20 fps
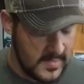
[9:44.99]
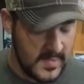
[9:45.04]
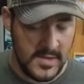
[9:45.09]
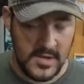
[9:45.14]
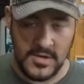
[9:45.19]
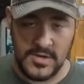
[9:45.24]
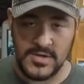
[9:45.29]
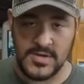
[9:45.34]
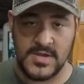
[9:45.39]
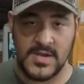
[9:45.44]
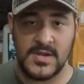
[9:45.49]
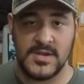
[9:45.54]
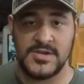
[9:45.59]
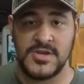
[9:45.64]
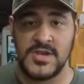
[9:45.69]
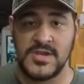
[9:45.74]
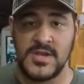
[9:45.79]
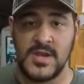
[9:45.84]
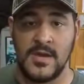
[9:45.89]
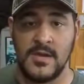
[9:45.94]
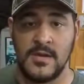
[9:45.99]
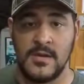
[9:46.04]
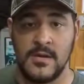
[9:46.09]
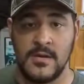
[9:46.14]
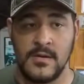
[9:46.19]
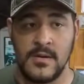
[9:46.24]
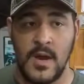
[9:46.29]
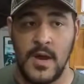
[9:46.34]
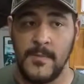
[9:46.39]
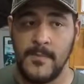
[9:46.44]
then you just got to change out
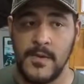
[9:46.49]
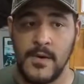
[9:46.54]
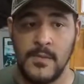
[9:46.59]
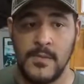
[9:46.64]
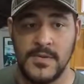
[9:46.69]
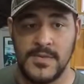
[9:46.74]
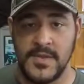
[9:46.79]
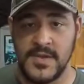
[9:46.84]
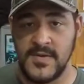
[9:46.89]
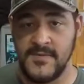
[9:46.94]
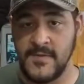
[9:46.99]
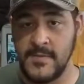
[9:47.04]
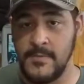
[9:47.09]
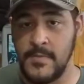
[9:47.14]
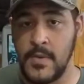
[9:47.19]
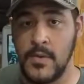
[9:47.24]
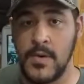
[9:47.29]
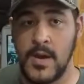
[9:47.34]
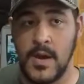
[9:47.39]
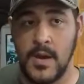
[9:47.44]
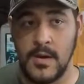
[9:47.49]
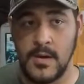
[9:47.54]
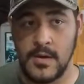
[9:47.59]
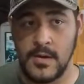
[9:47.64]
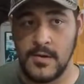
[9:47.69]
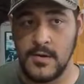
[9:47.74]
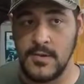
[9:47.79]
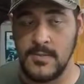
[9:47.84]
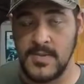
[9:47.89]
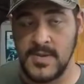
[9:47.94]
your upper with a different bolt carrier group,